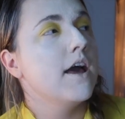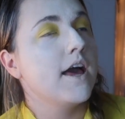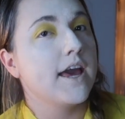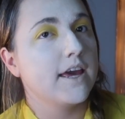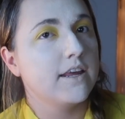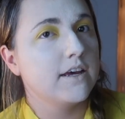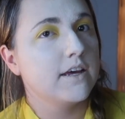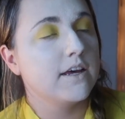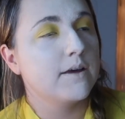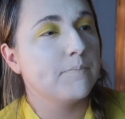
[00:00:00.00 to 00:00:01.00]

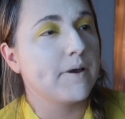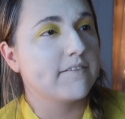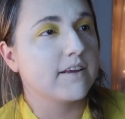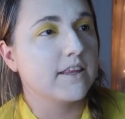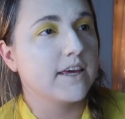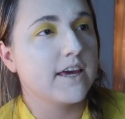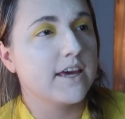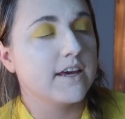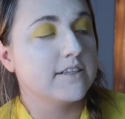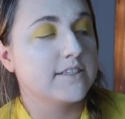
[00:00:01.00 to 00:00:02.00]
Hannah
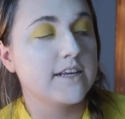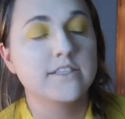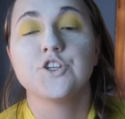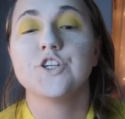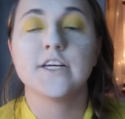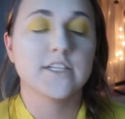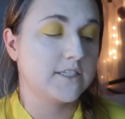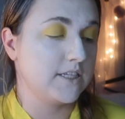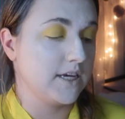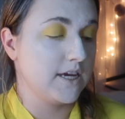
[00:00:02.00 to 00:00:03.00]
basically says that she can
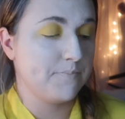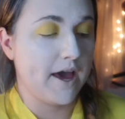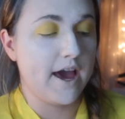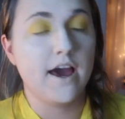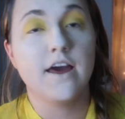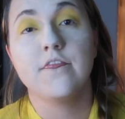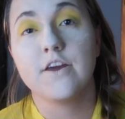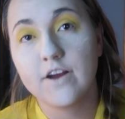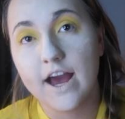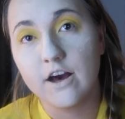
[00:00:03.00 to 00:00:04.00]
sleep at
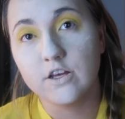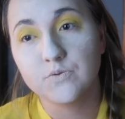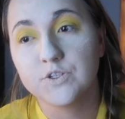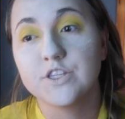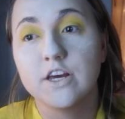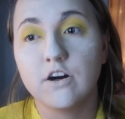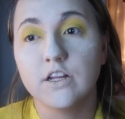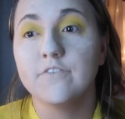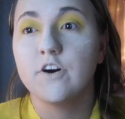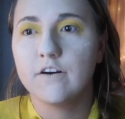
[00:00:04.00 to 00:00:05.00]
their house, which they all
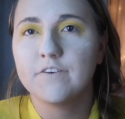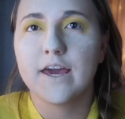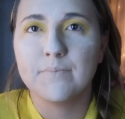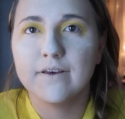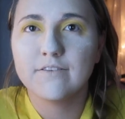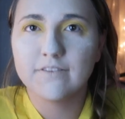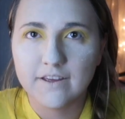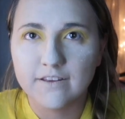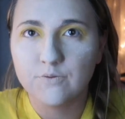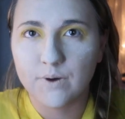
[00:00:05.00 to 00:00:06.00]
live off campus,
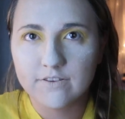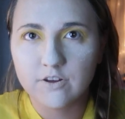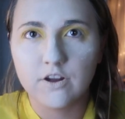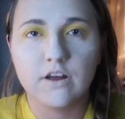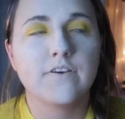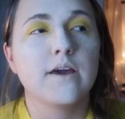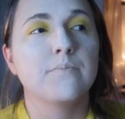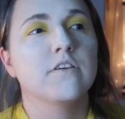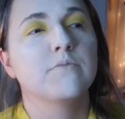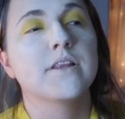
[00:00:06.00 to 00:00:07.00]
hence why it's called off
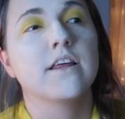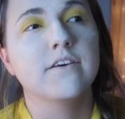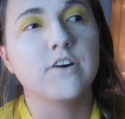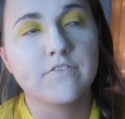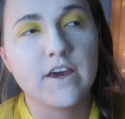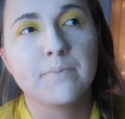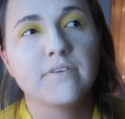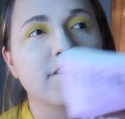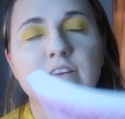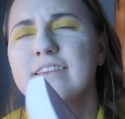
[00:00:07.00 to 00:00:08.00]
campus, but they live off
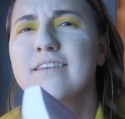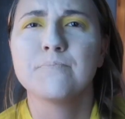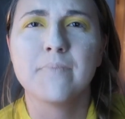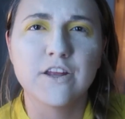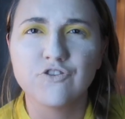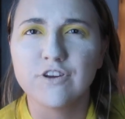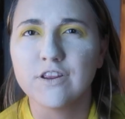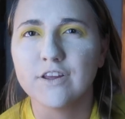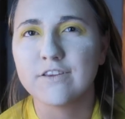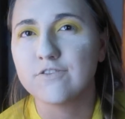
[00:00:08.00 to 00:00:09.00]
campus in like this
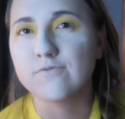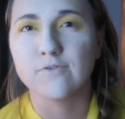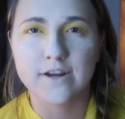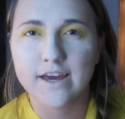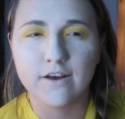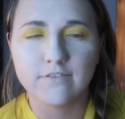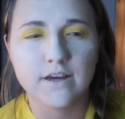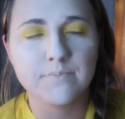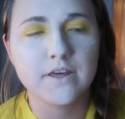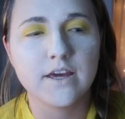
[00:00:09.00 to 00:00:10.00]
mansion looking sorority house
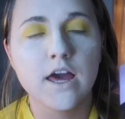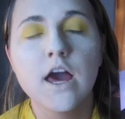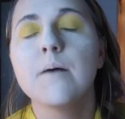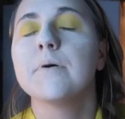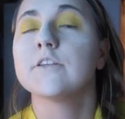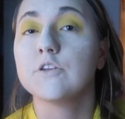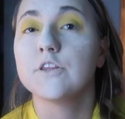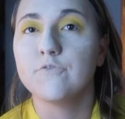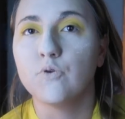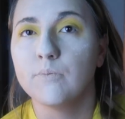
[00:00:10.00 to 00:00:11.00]
type thing, but it's only
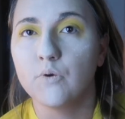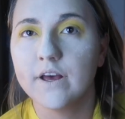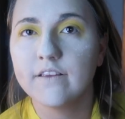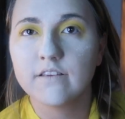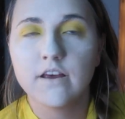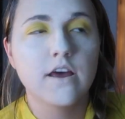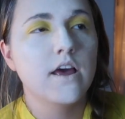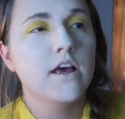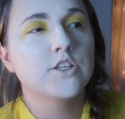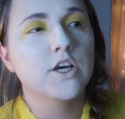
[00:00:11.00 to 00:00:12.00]
the 4 boys.
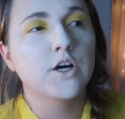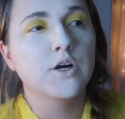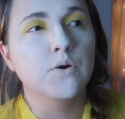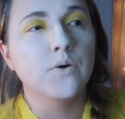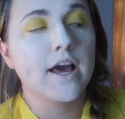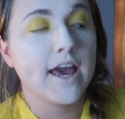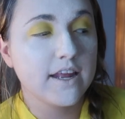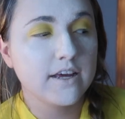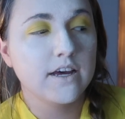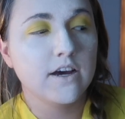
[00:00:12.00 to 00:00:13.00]
So
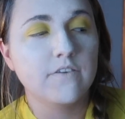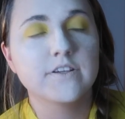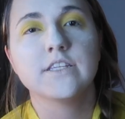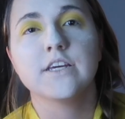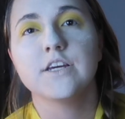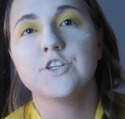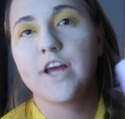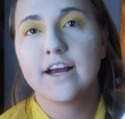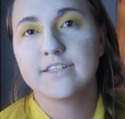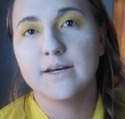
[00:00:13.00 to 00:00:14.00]
Hannah obviously
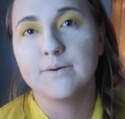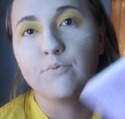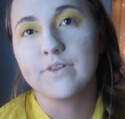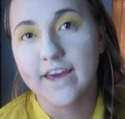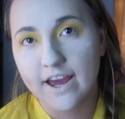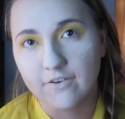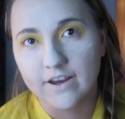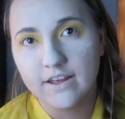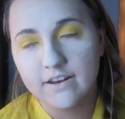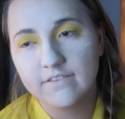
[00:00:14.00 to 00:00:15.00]
shacks up with
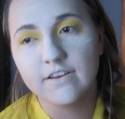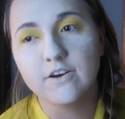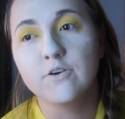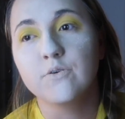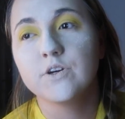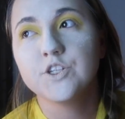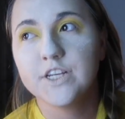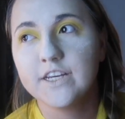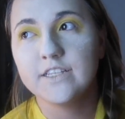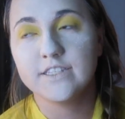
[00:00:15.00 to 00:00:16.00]
Garrett, so
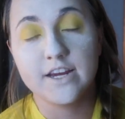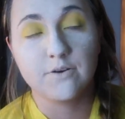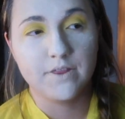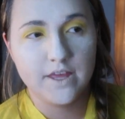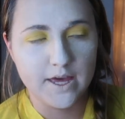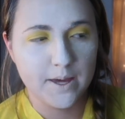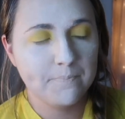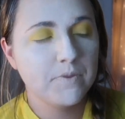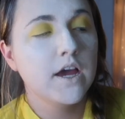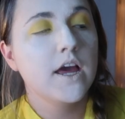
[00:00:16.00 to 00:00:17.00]
she's there with
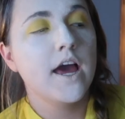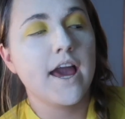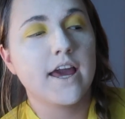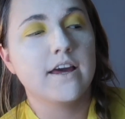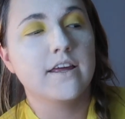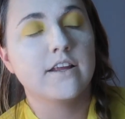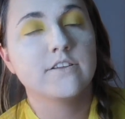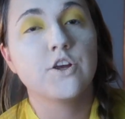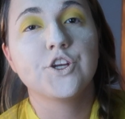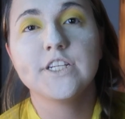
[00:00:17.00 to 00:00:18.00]
him. And
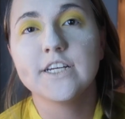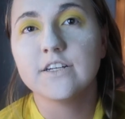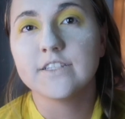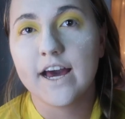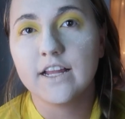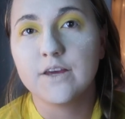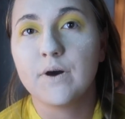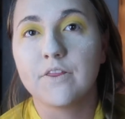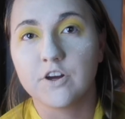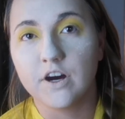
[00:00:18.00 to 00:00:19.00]
so she tells Elle
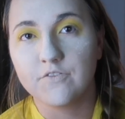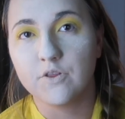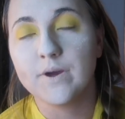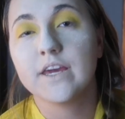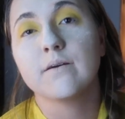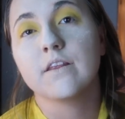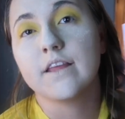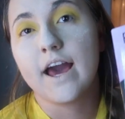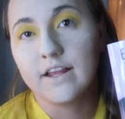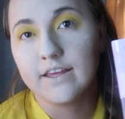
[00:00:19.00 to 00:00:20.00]
while they're gone for the weekend
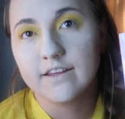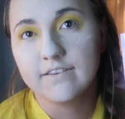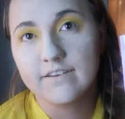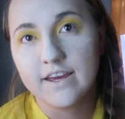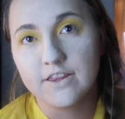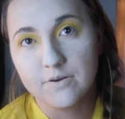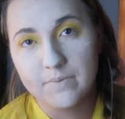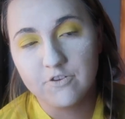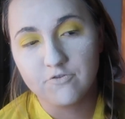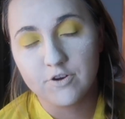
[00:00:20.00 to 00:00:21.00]
that Elle can stay in their
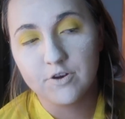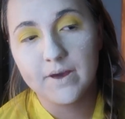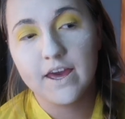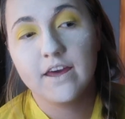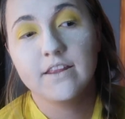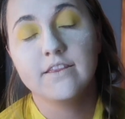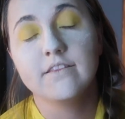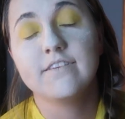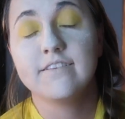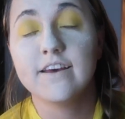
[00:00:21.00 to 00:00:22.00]
bedroom,
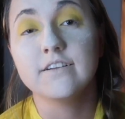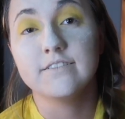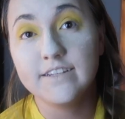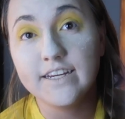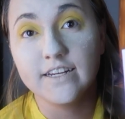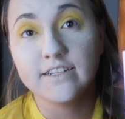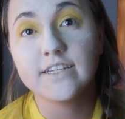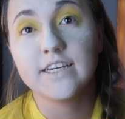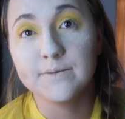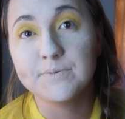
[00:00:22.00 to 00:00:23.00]
and to tell Dean
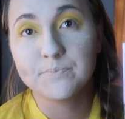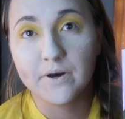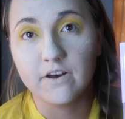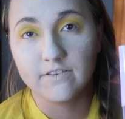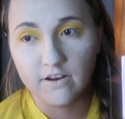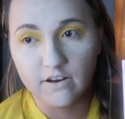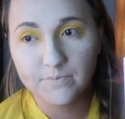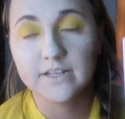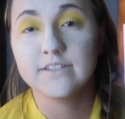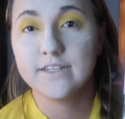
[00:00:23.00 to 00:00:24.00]
to keep his paws off
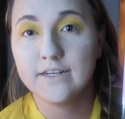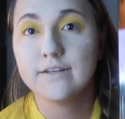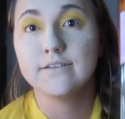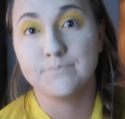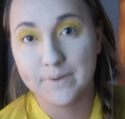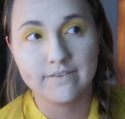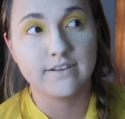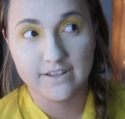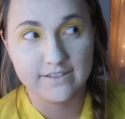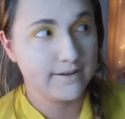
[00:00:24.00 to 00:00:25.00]
because Dean is
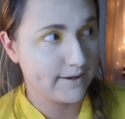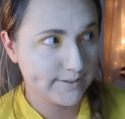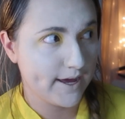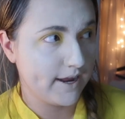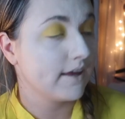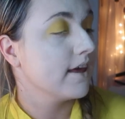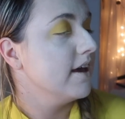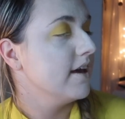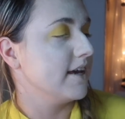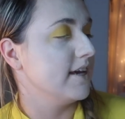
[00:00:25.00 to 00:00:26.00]
basically a sex addict.
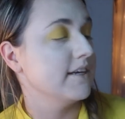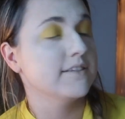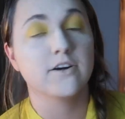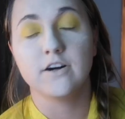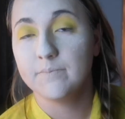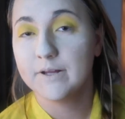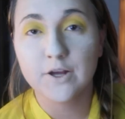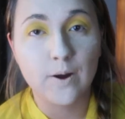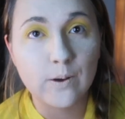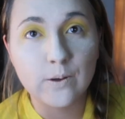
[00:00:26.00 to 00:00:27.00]
He's all about the
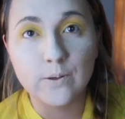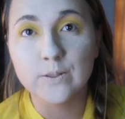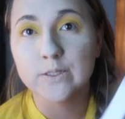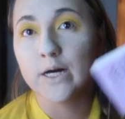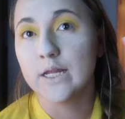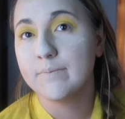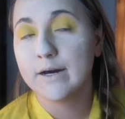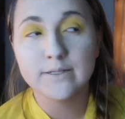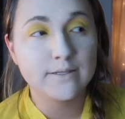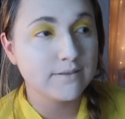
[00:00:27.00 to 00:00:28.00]
girls, all
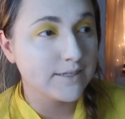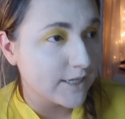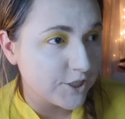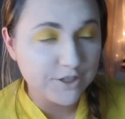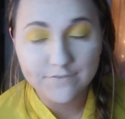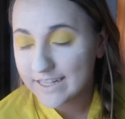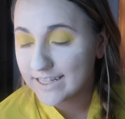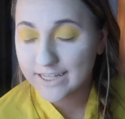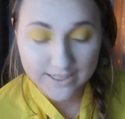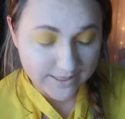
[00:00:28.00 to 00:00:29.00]
about the
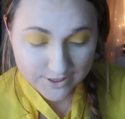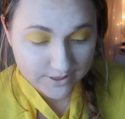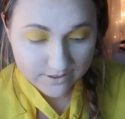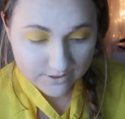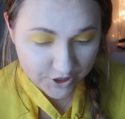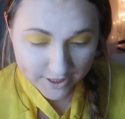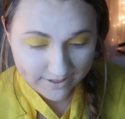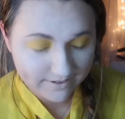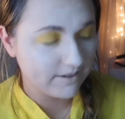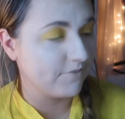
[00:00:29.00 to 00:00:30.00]
touchy-feely
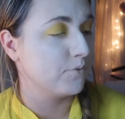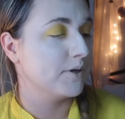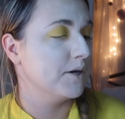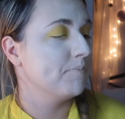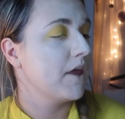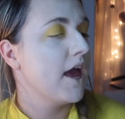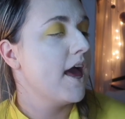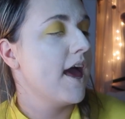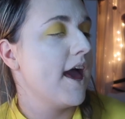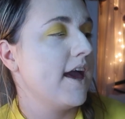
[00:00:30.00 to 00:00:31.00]
shit, if you will.
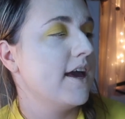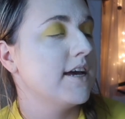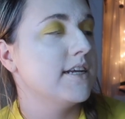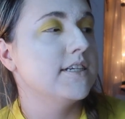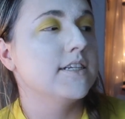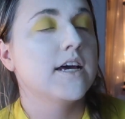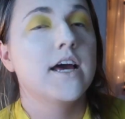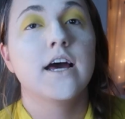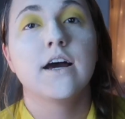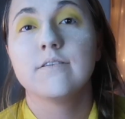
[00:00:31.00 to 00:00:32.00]
And
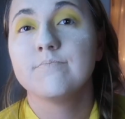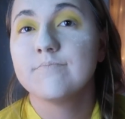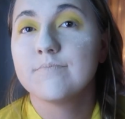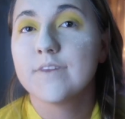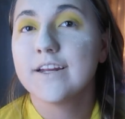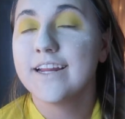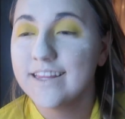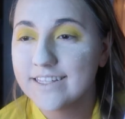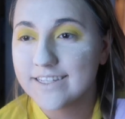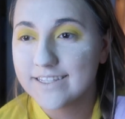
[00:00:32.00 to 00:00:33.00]

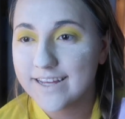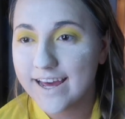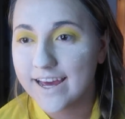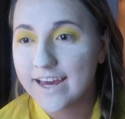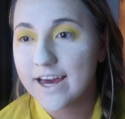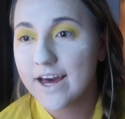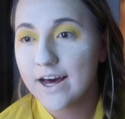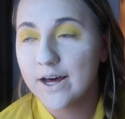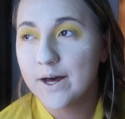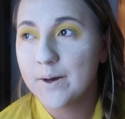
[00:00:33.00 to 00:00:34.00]
needless to say,
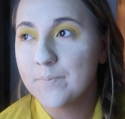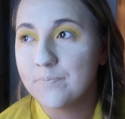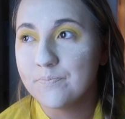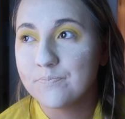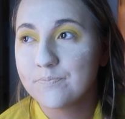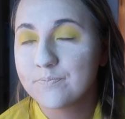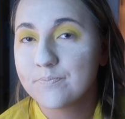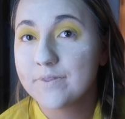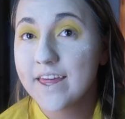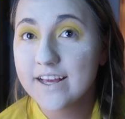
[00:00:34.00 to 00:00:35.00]

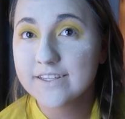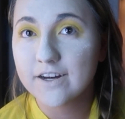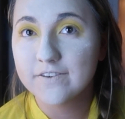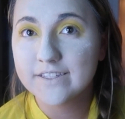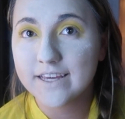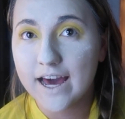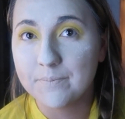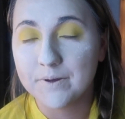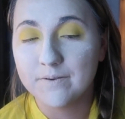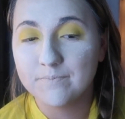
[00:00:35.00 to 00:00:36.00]
things obviously
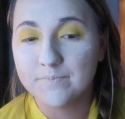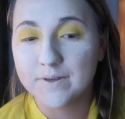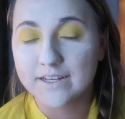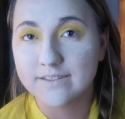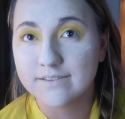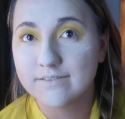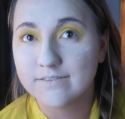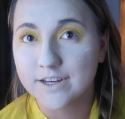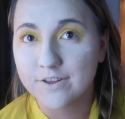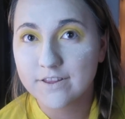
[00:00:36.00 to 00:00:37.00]
happen because
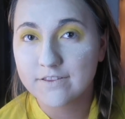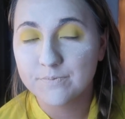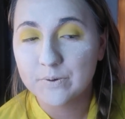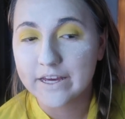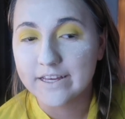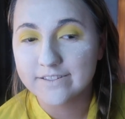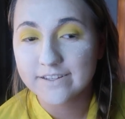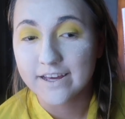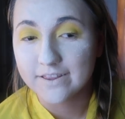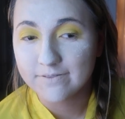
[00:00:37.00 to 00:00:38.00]
look how thick this book is,
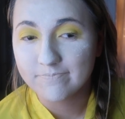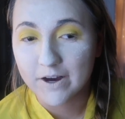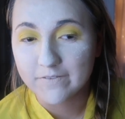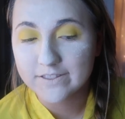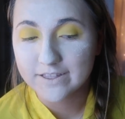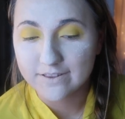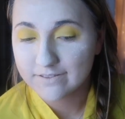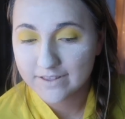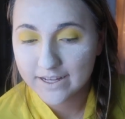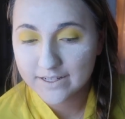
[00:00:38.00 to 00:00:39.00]
and obviously
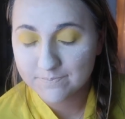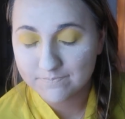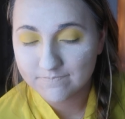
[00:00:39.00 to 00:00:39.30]
they end up